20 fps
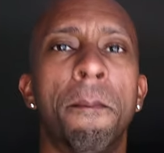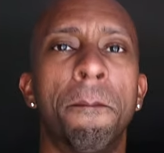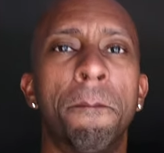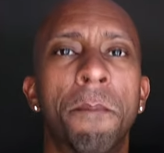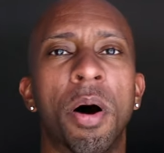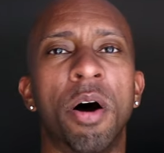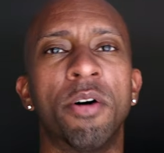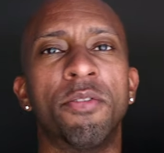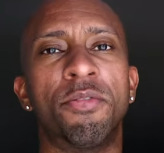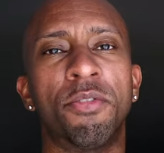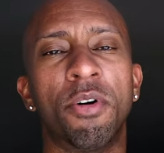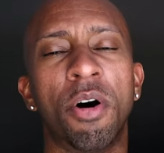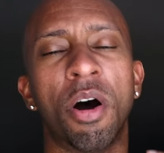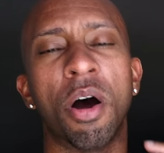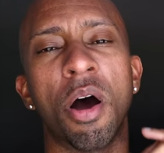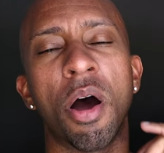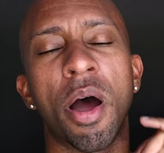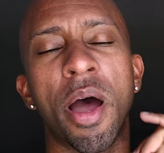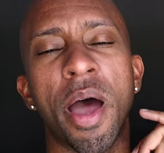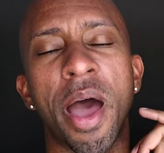But
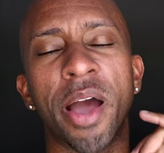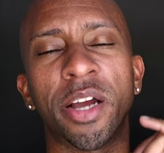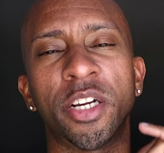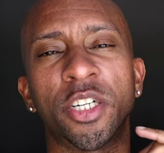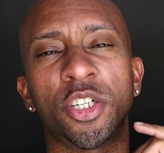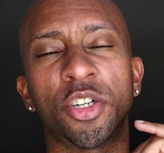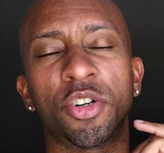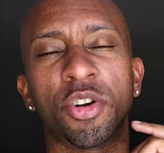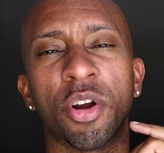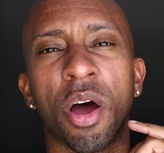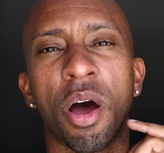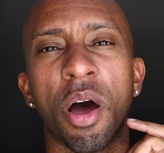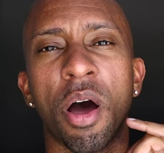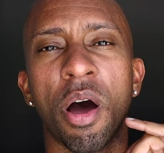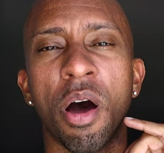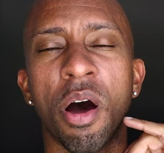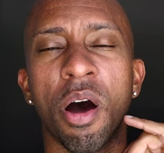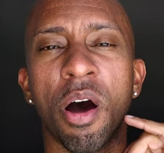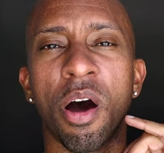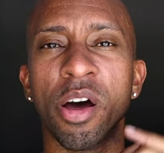for extra one
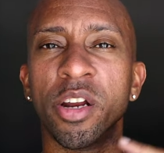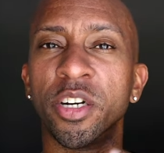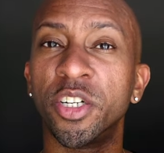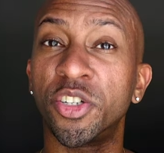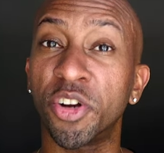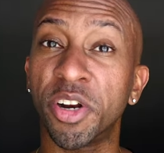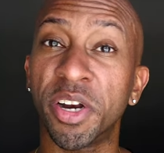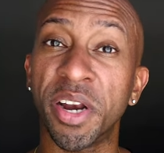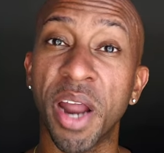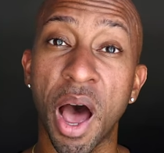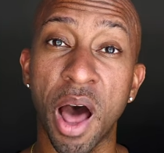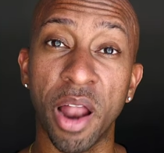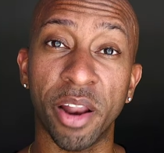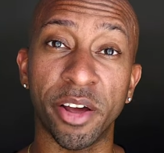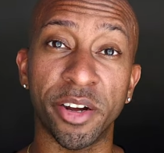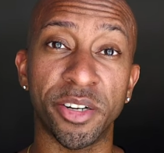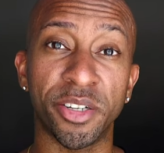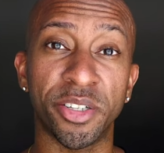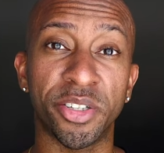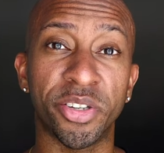hundred
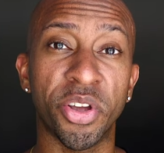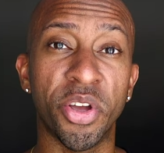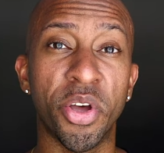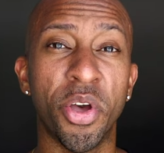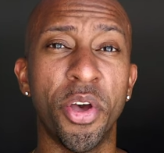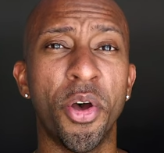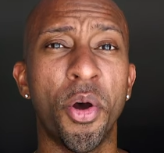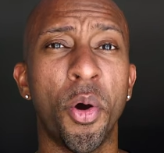dollars,